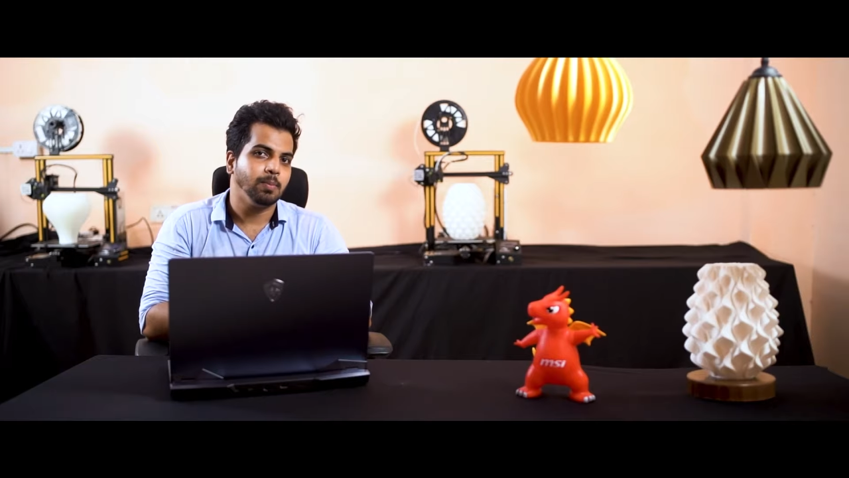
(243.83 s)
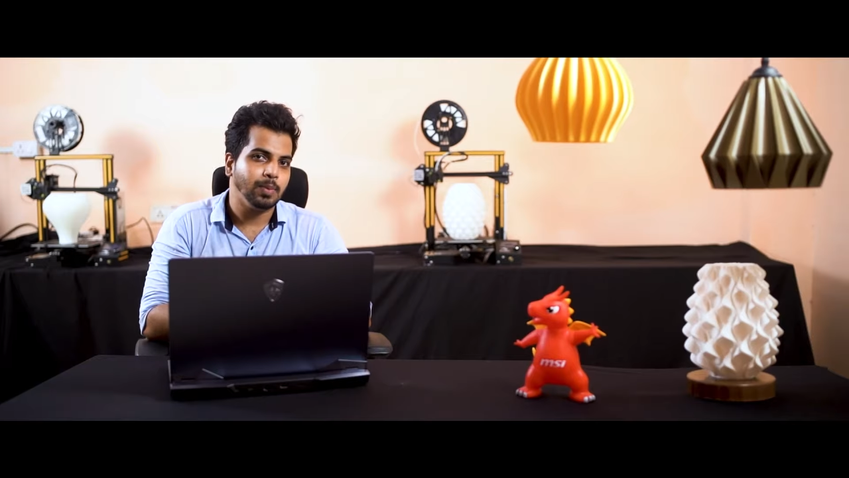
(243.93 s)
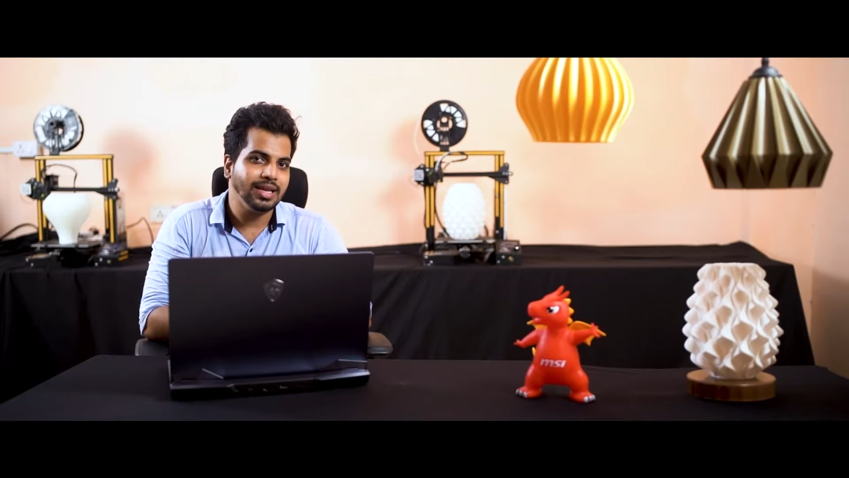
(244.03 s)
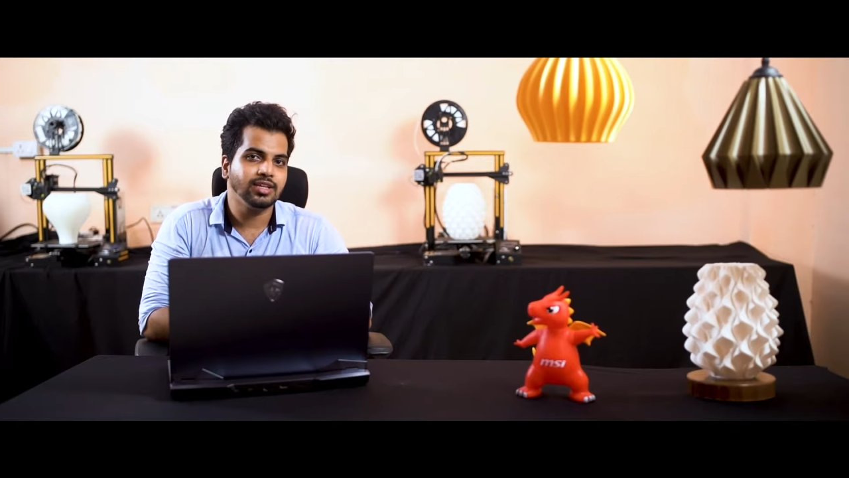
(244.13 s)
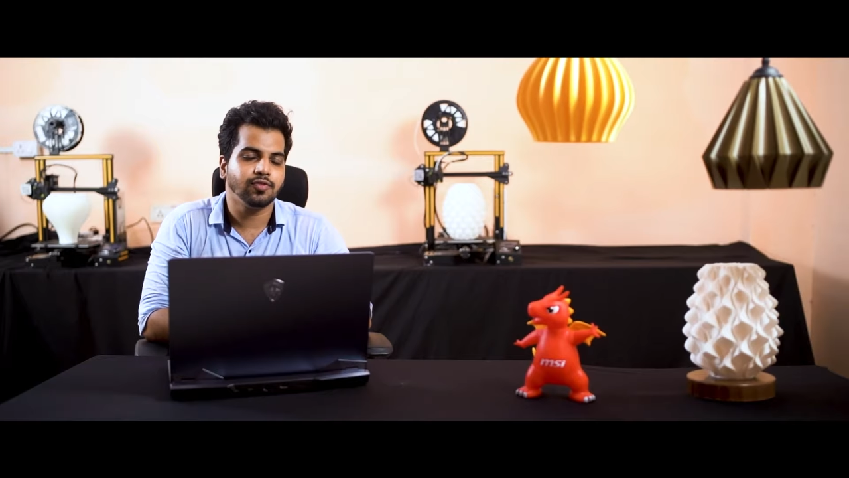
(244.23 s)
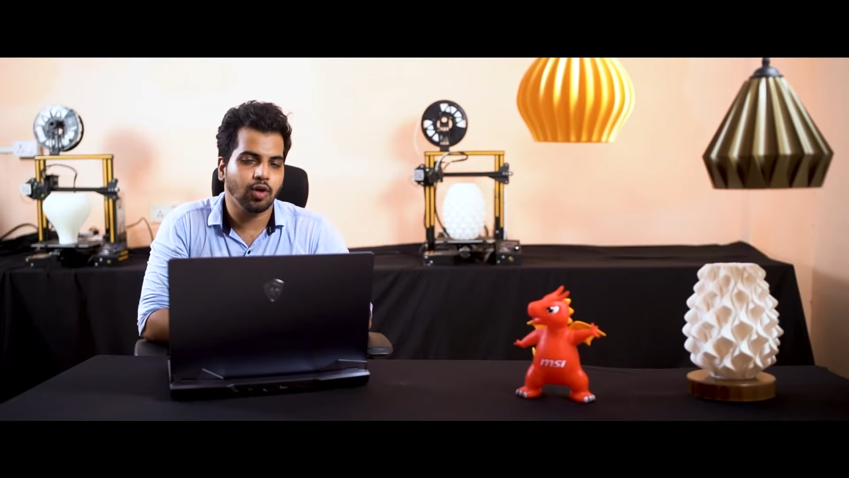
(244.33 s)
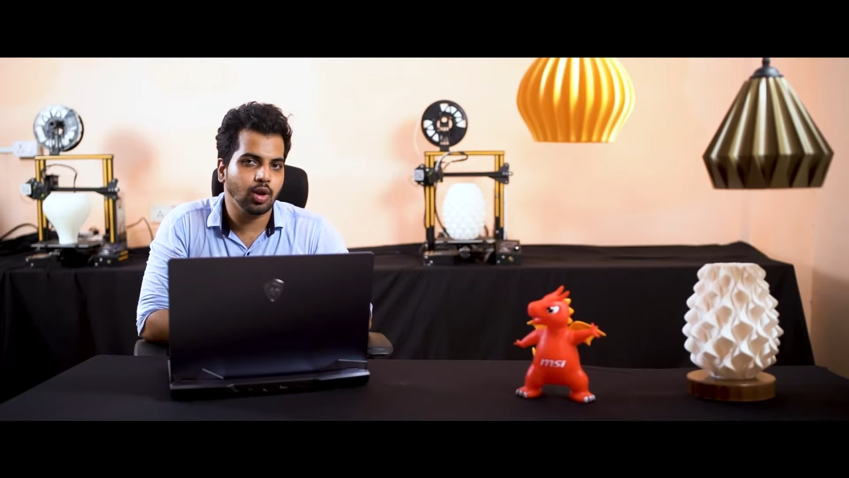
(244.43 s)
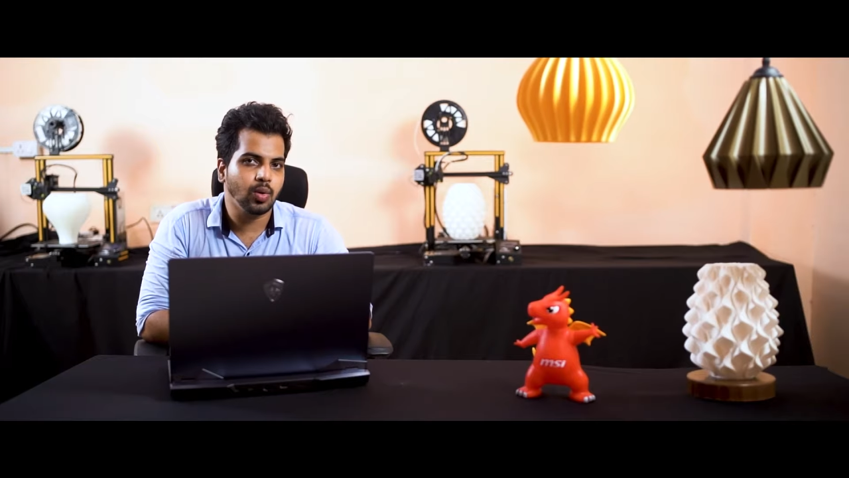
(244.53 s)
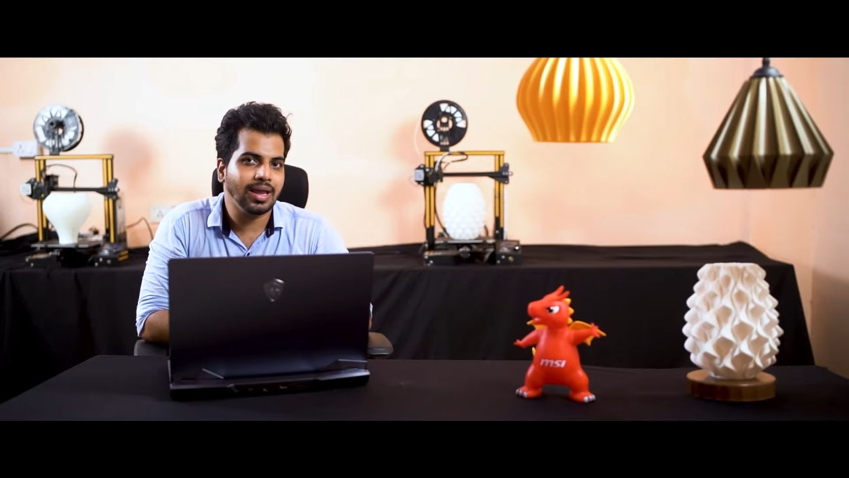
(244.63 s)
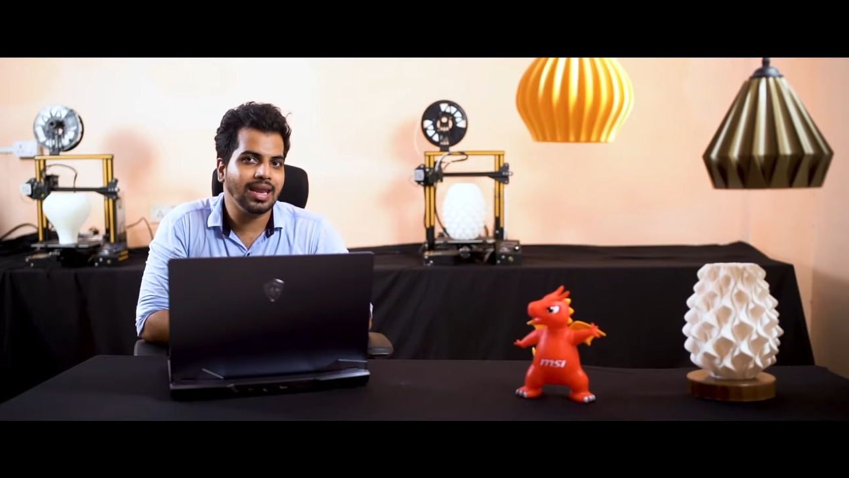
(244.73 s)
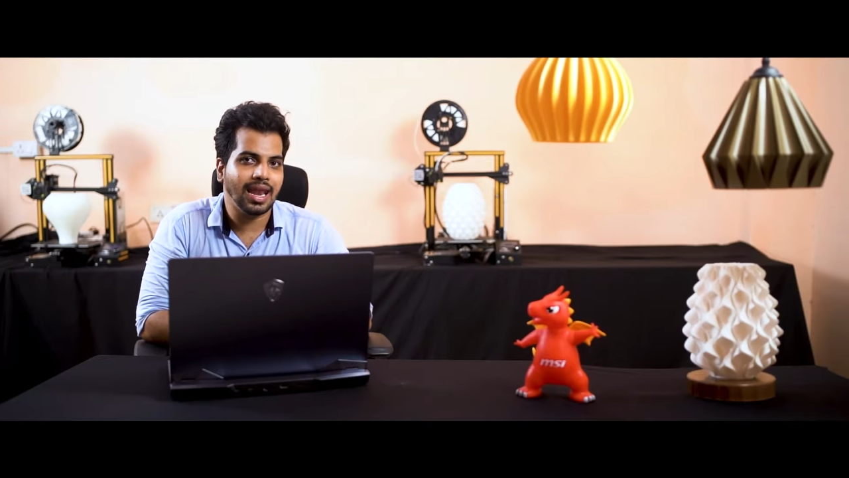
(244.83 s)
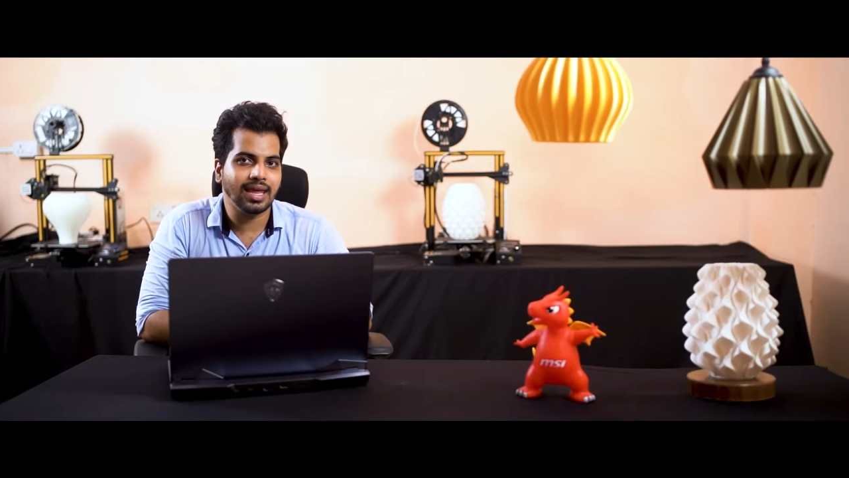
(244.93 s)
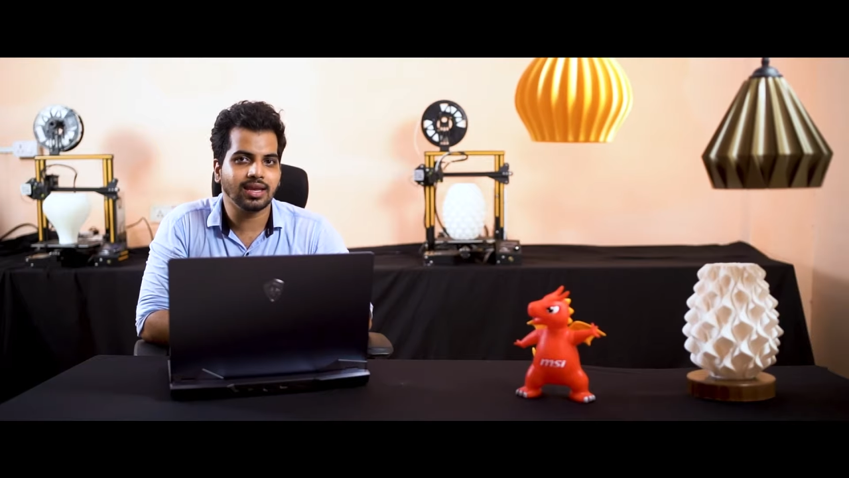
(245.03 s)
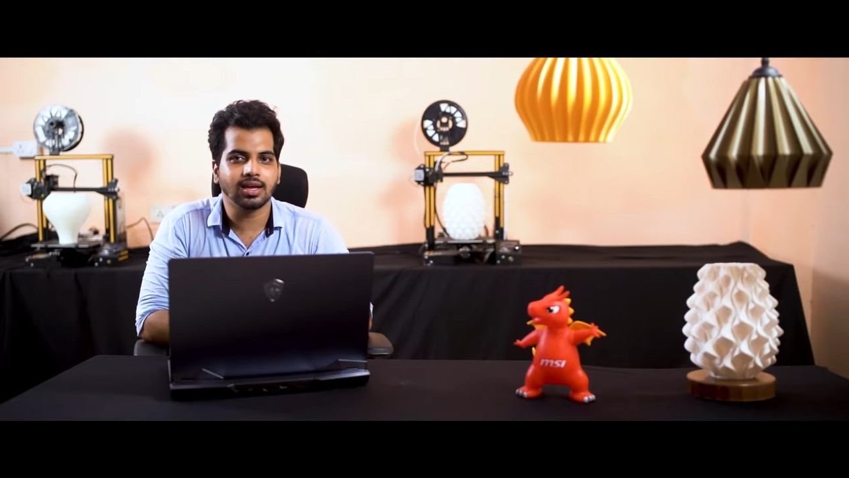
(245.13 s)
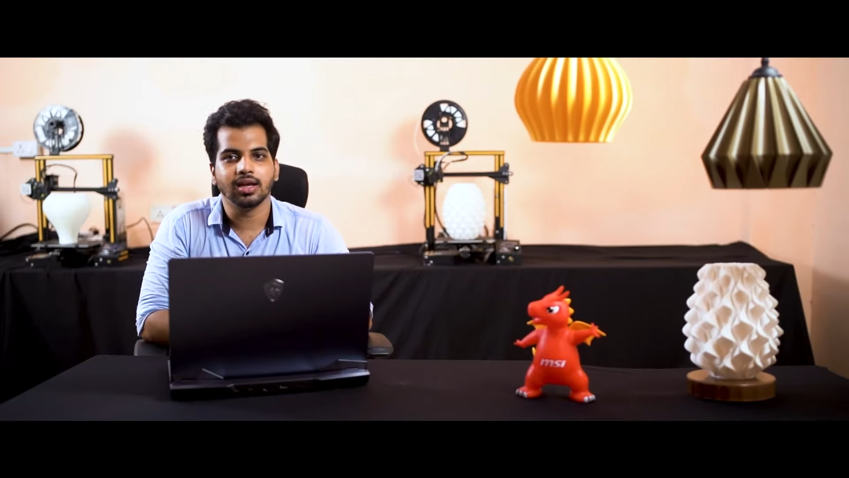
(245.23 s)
Please follow and like